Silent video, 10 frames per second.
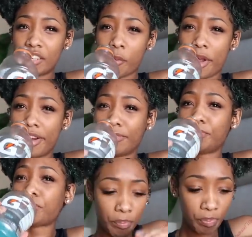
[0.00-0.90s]
kind of weird.
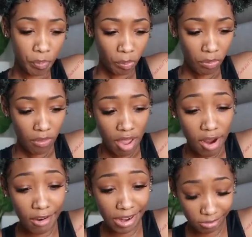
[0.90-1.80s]

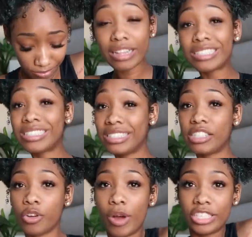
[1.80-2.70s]
All right, let's get
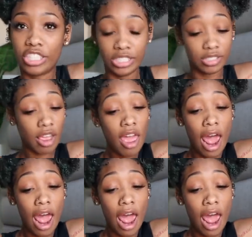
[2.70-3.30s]
to questions.